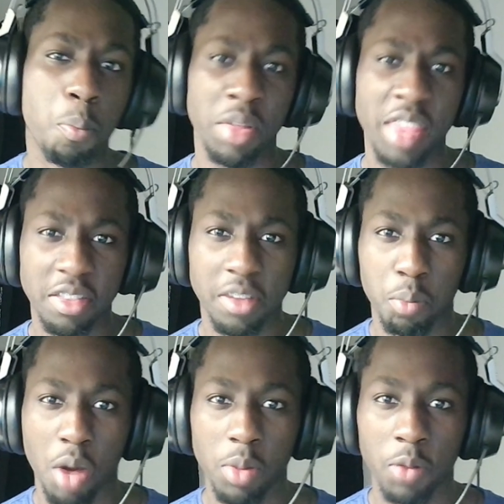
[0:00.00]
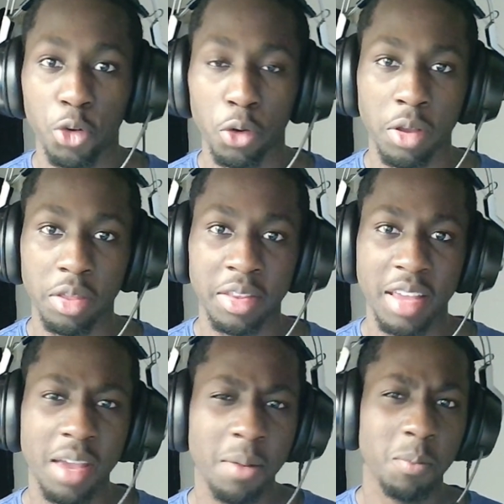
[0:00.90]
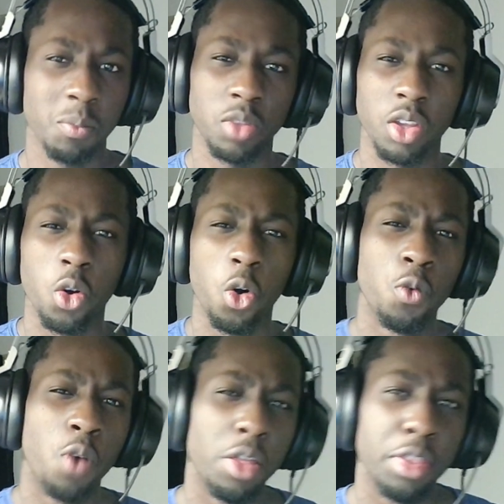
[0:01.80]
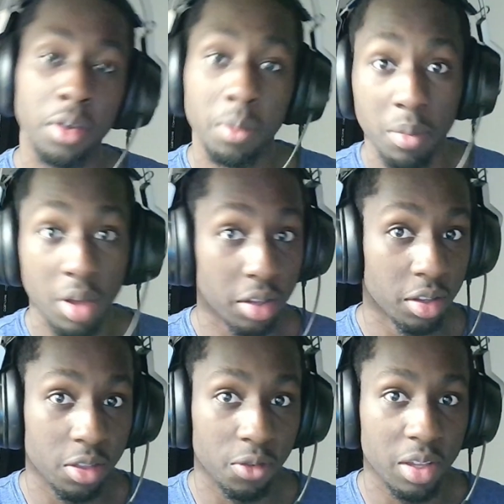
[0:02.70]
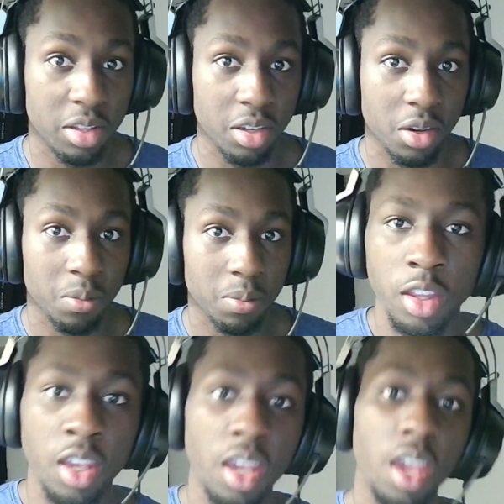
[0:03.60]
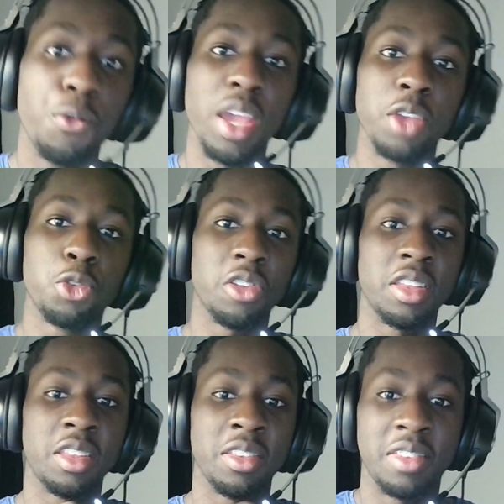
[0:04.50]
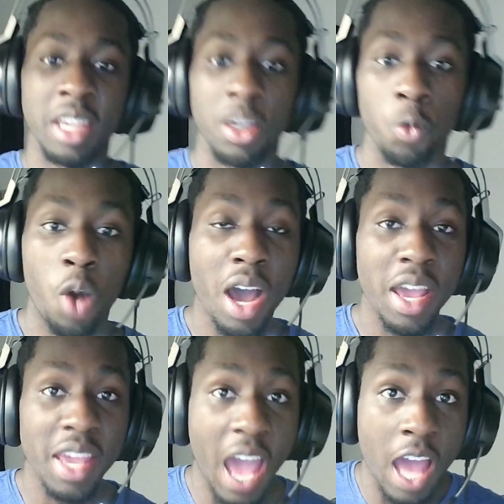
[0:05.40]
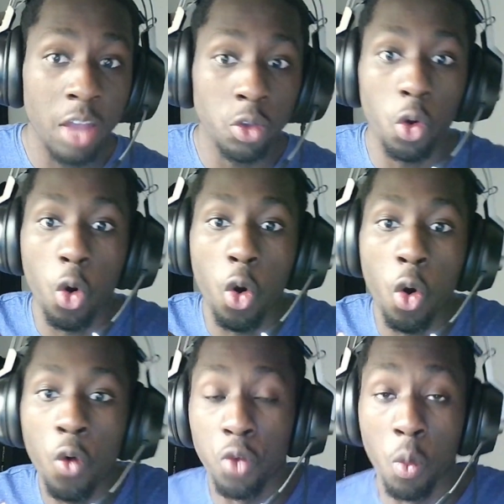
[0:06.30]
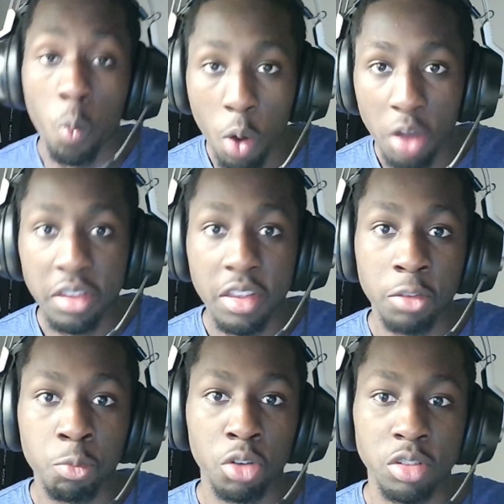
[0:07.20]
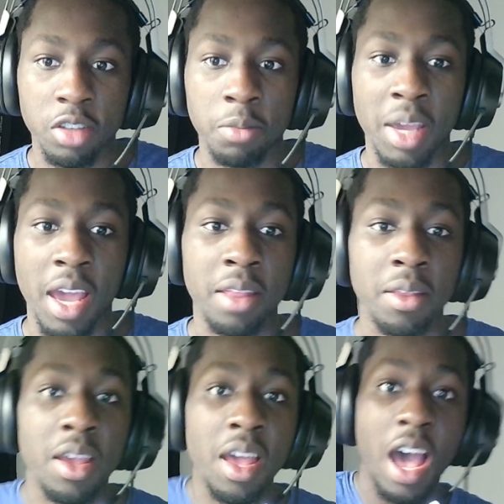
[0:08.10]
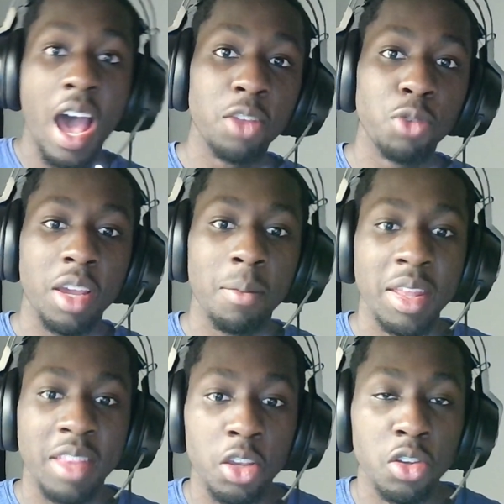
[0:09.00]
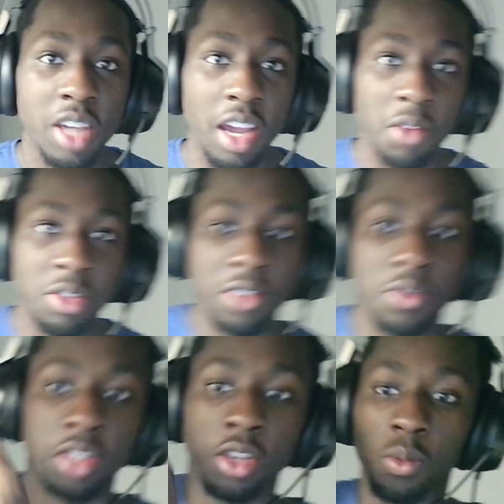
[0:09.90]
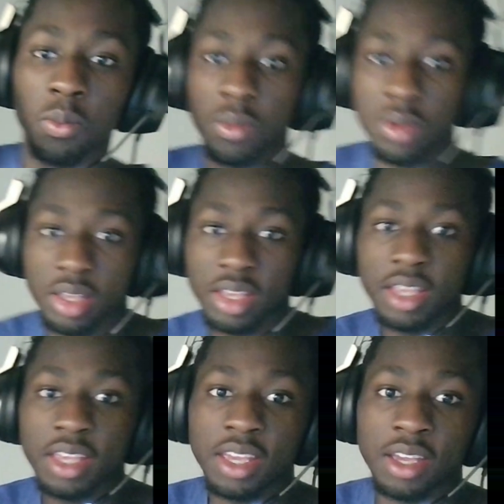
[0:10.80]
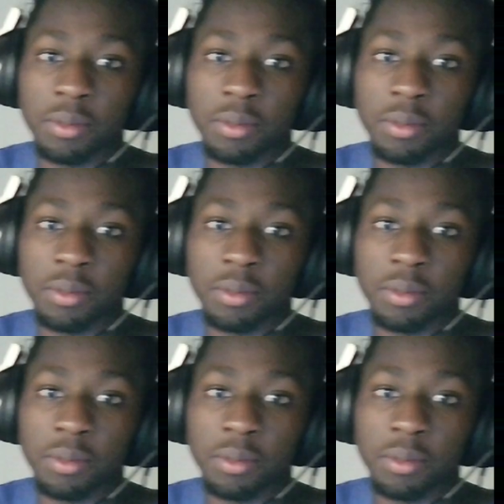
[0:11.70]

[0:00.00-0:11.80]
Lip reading: that's a problem for another day, or rather, another video. If you're interested in seeing why and or from what this project began, I'd recommend that you check out this video here.